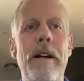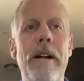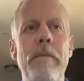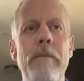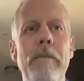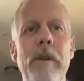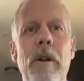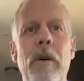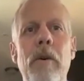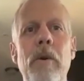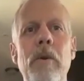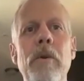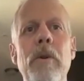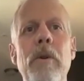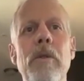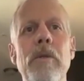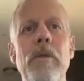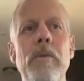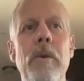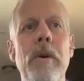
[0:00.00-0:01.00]
Um, you know,
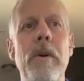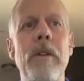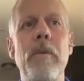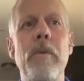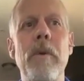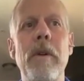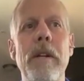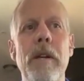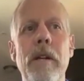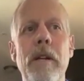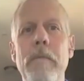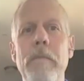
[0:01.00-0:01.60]
who knows where in the world it